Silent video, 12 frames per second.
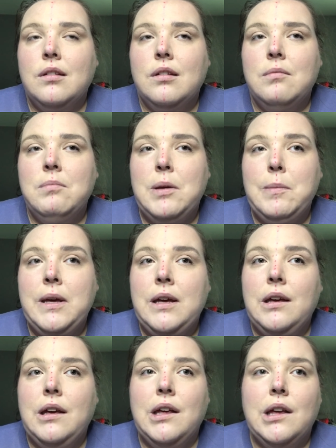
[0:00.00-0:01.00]

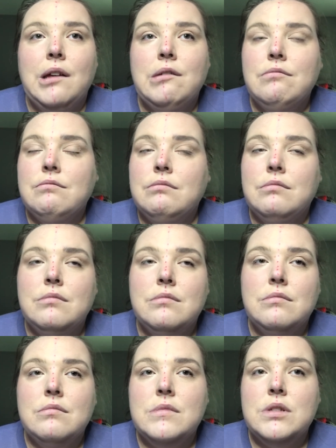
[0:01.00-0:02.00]
maybe
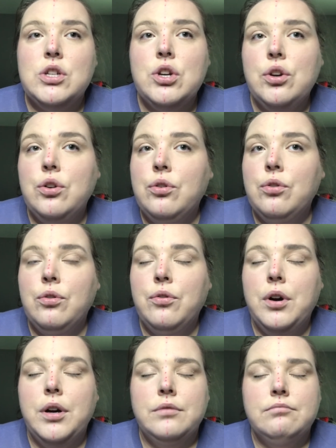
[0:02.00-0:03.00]
2,
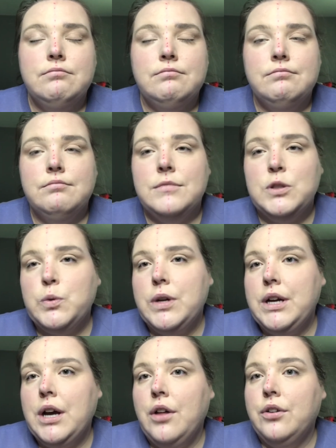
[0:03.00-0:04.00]
3
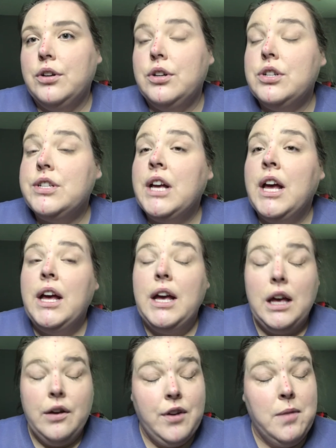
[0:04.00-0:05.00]
colors.
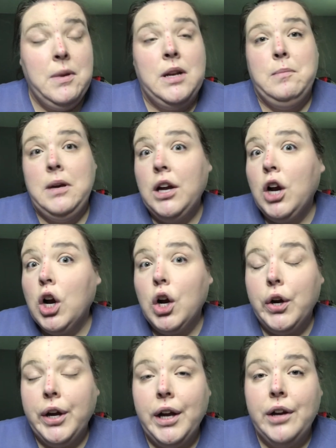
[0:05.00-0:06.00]
If I'm in a big
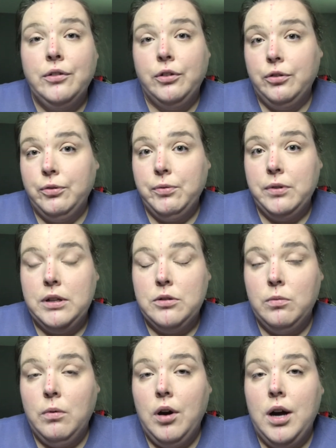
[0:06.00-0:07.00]
hurry, I'll only do
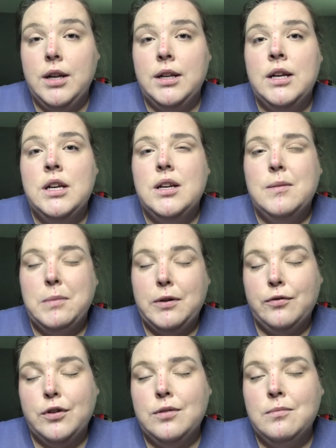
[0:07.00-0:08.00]
1, but
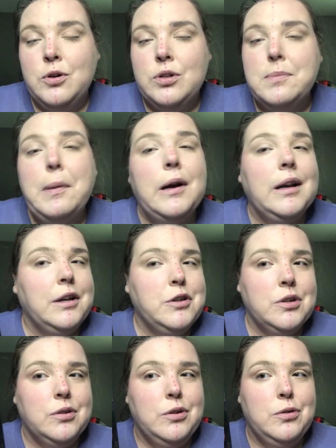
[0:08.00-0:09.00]
for the most part, I
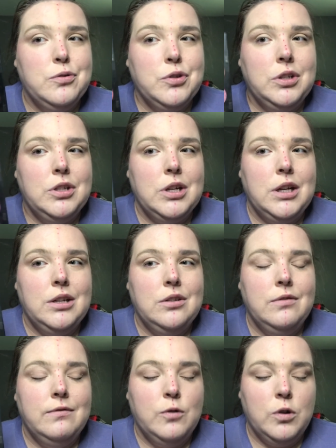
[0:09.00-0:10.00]
usually try to do
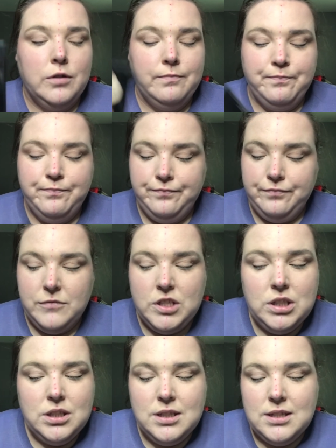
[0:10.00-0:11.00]
4,
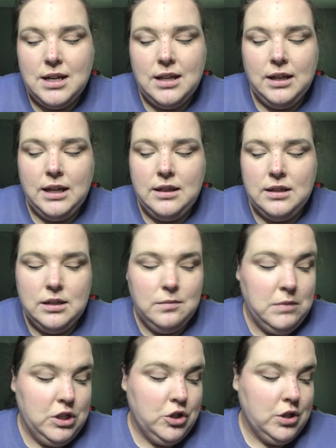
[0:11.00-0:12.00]
just because I like the
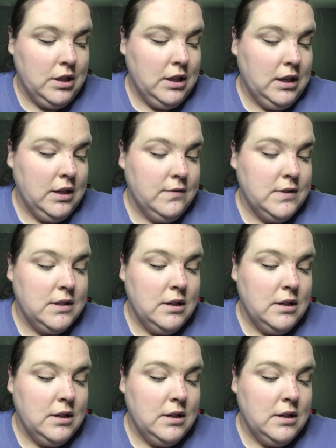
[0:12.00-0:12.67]
dimension it gives.